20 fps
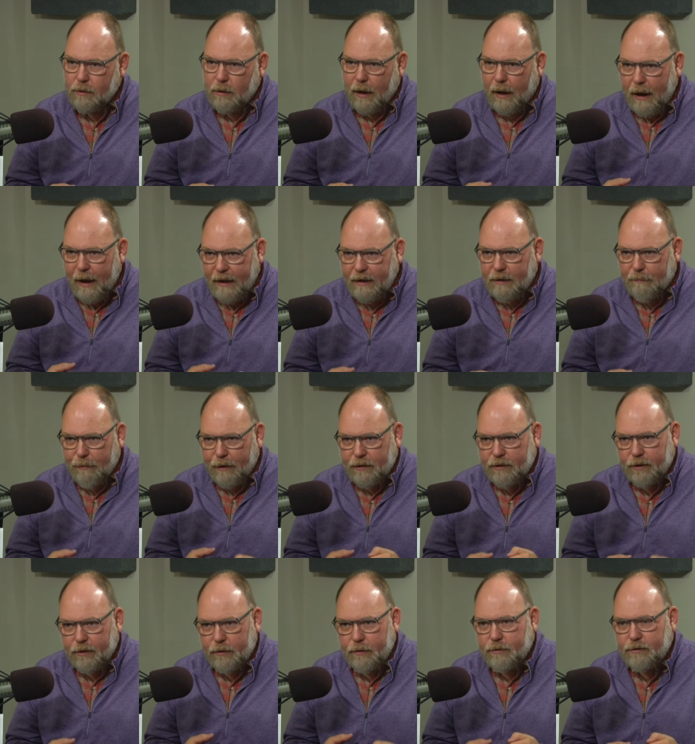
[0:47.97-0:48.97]
I hate to break the
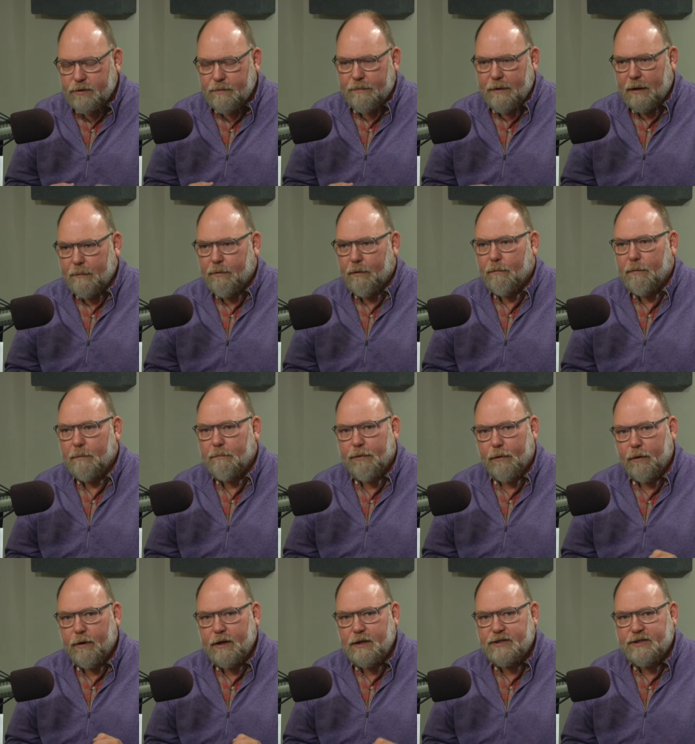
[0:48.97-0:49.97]
news to people, but
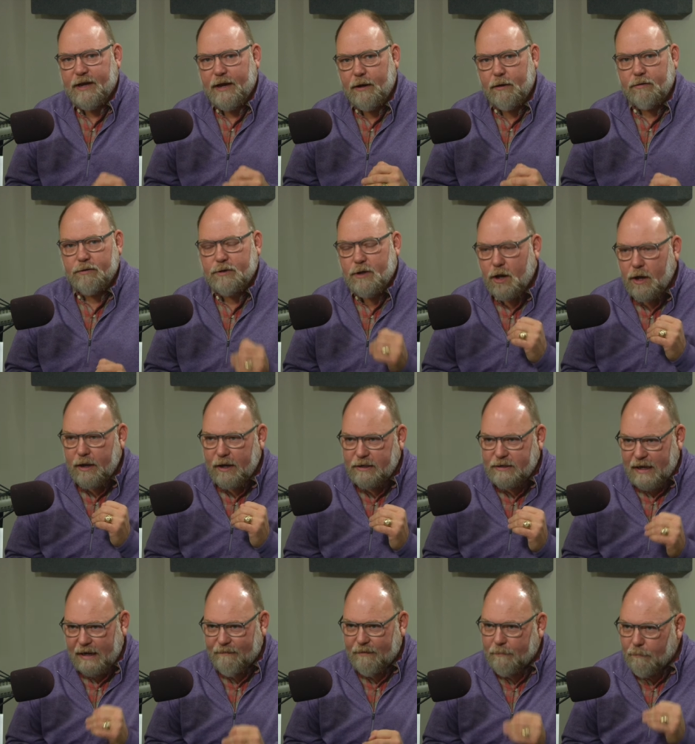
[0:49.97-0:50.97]
Bernie Sanders is
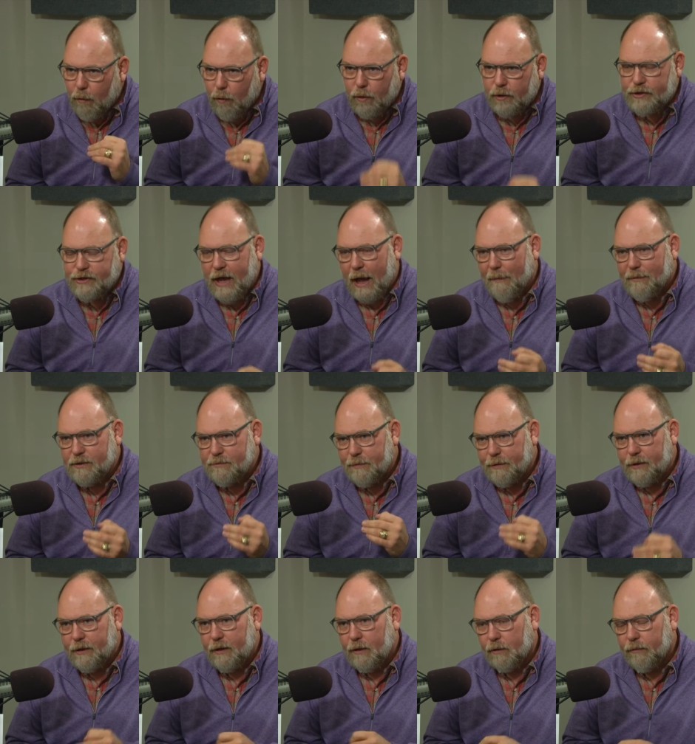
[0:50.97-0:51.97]
even more establishment
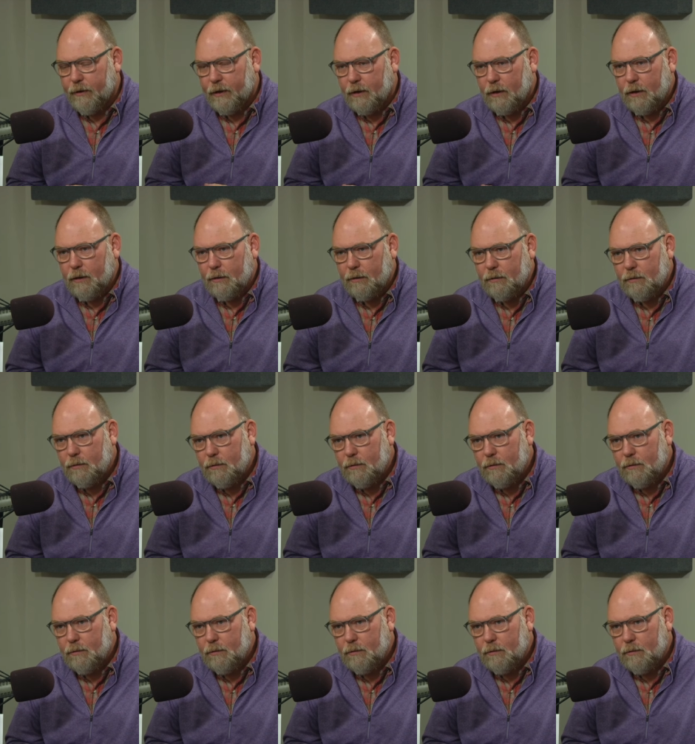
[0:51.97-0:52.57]
than Hillary Clinton.